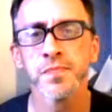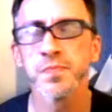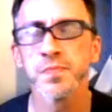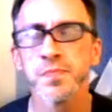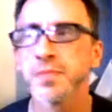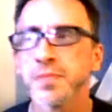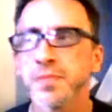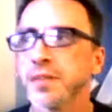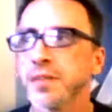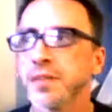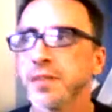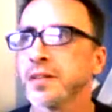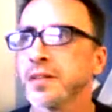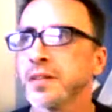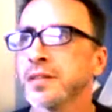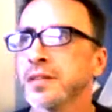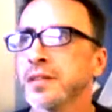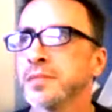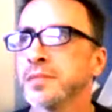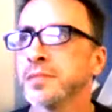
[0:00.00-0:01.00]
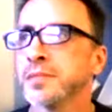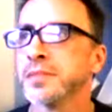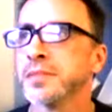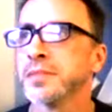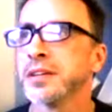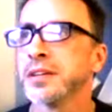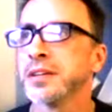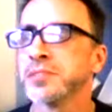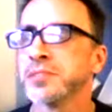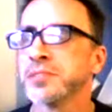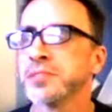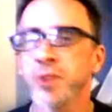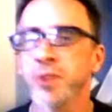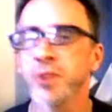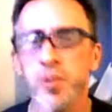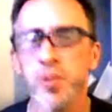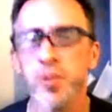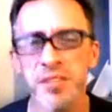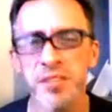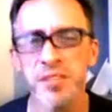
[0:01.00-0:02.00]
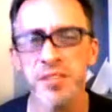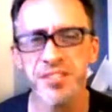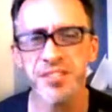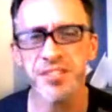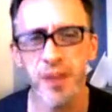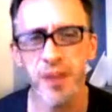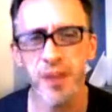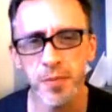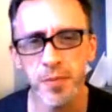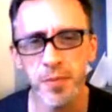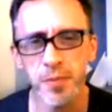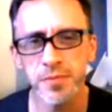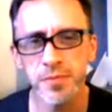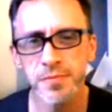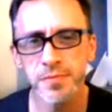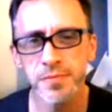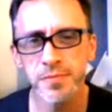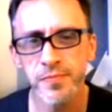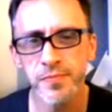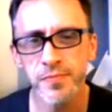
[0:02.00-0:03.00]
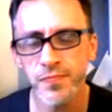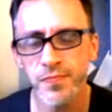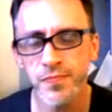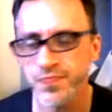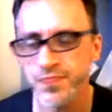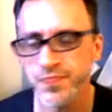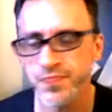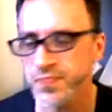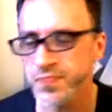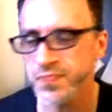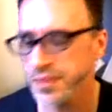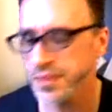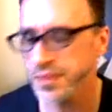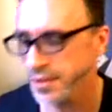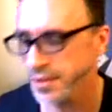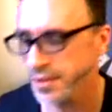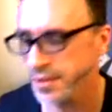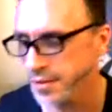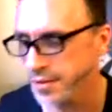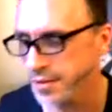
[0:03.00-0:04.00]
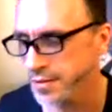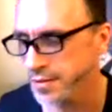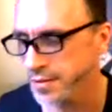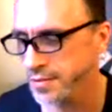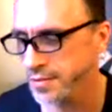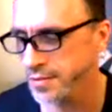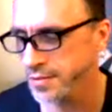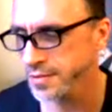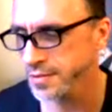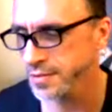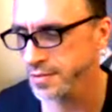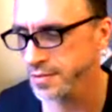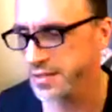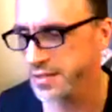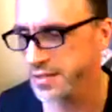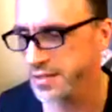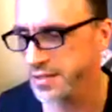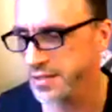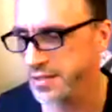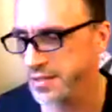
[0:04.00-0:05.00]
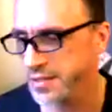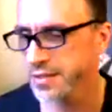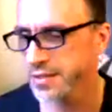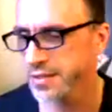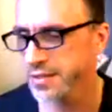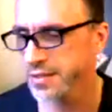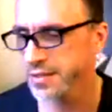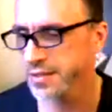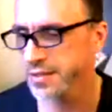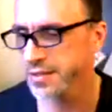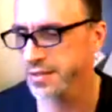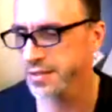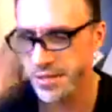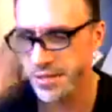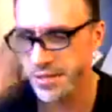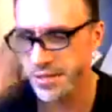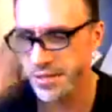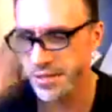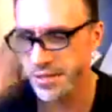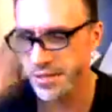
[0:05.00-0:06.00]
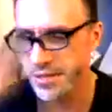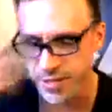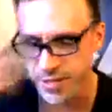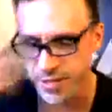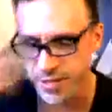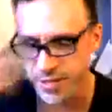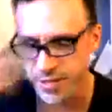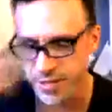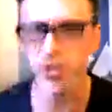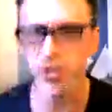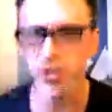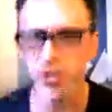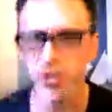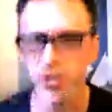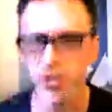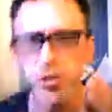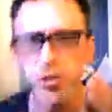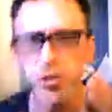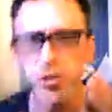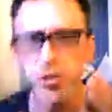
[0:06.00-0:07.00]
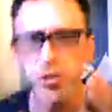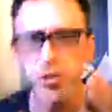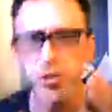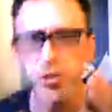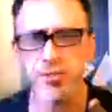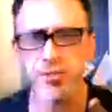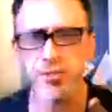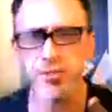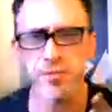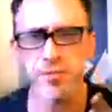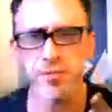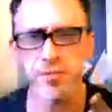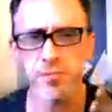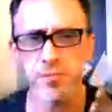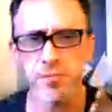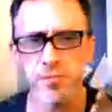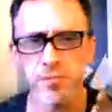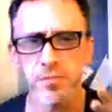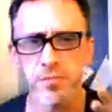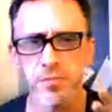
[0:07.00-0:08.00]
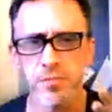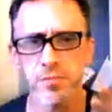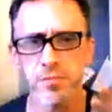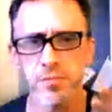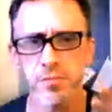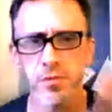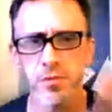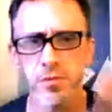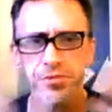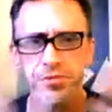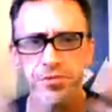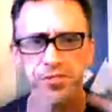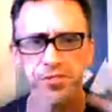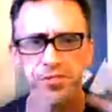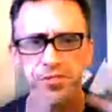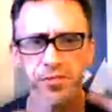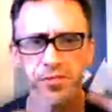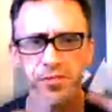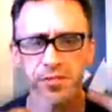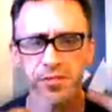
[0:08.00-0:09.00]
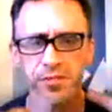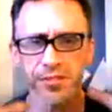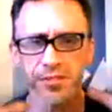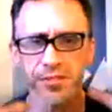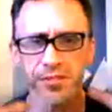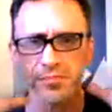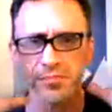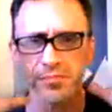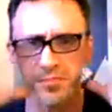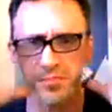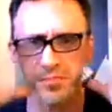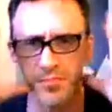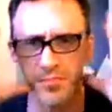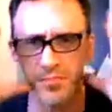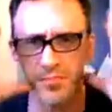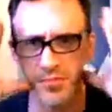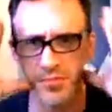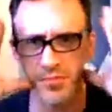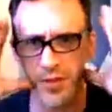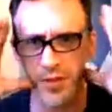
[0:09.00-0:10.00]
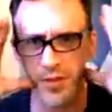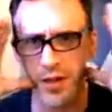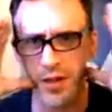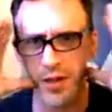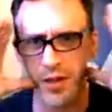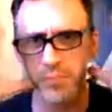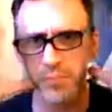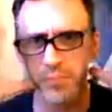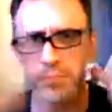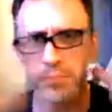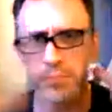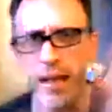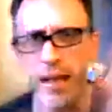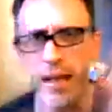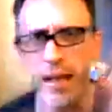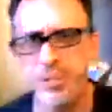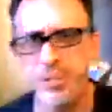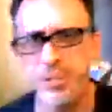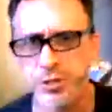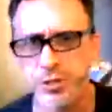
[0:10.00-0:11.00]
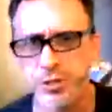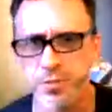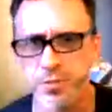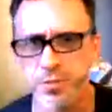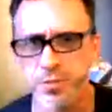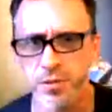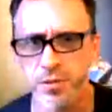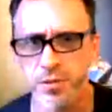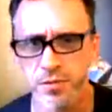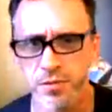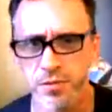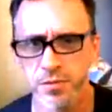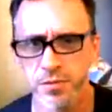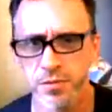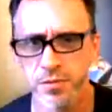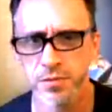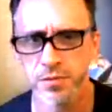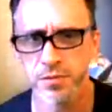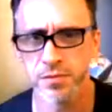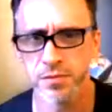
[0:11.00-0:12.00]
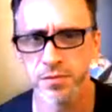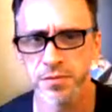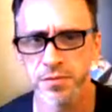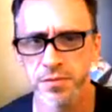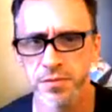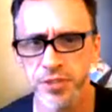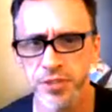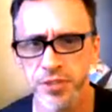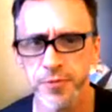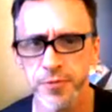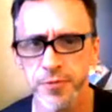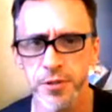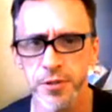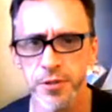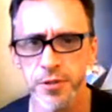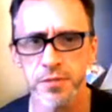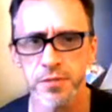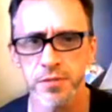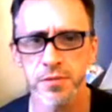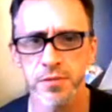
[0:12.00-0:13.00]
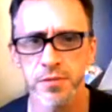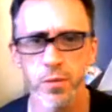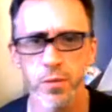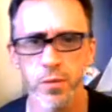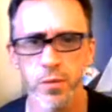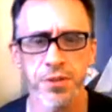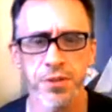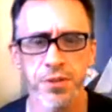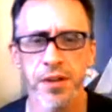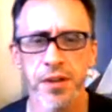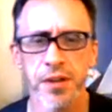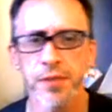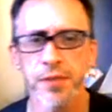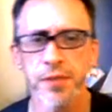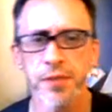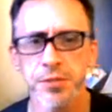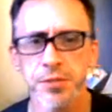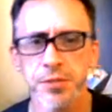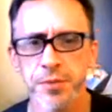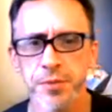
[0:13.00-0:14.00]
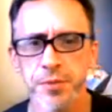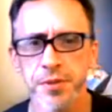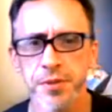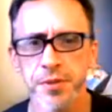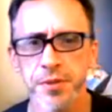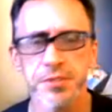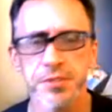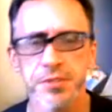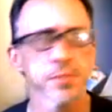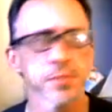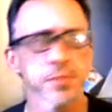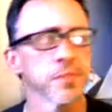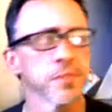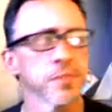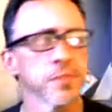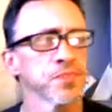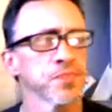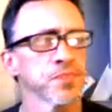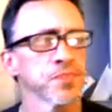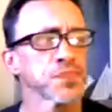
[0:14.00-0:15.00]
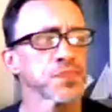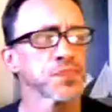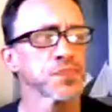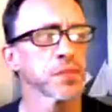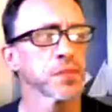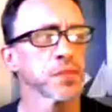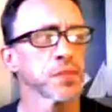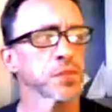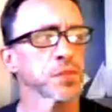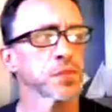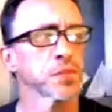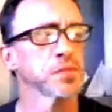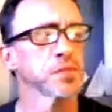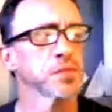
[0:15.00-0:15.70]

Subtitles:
has been all mixed up in this being this like the ultimate, most unimaginable suffering that one could ever experience. That we've